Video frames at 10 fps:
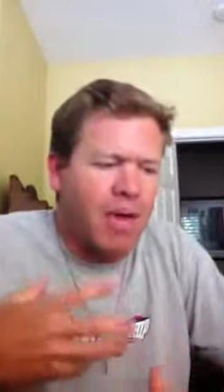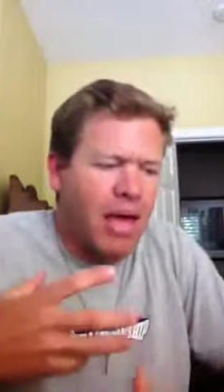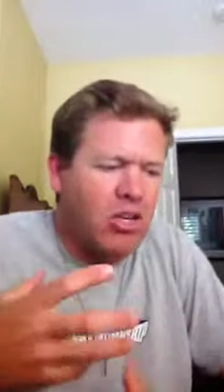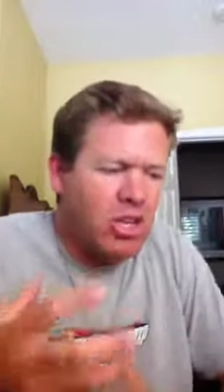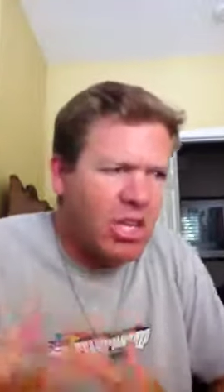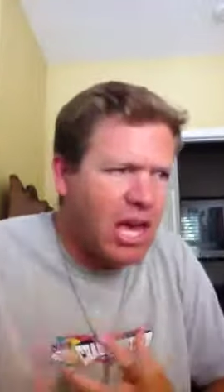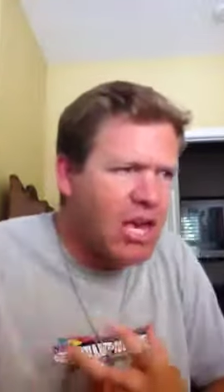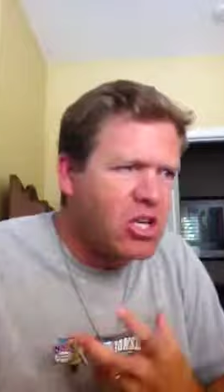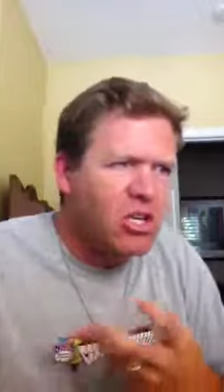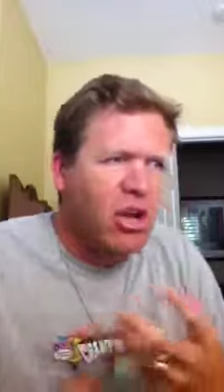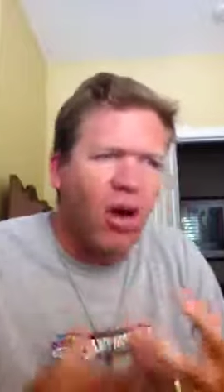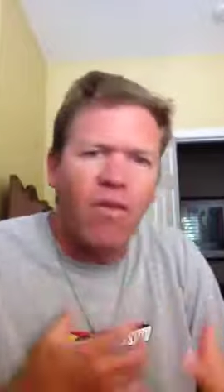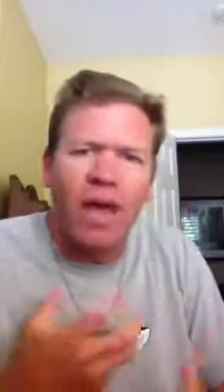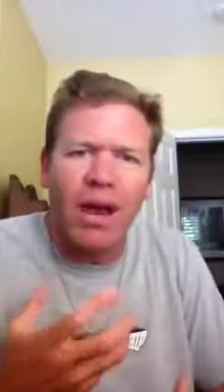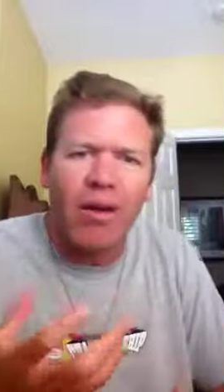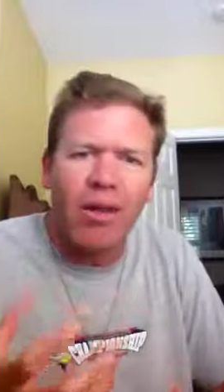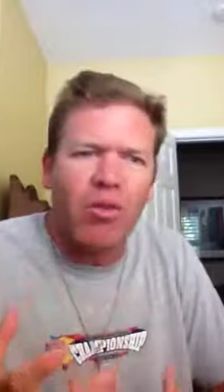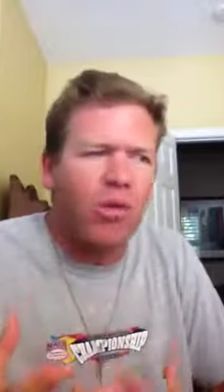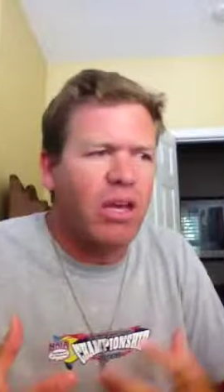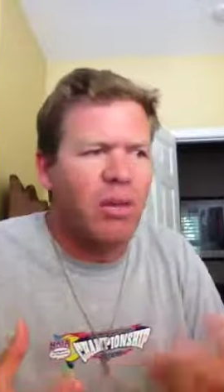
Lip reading: education of Harry, through that,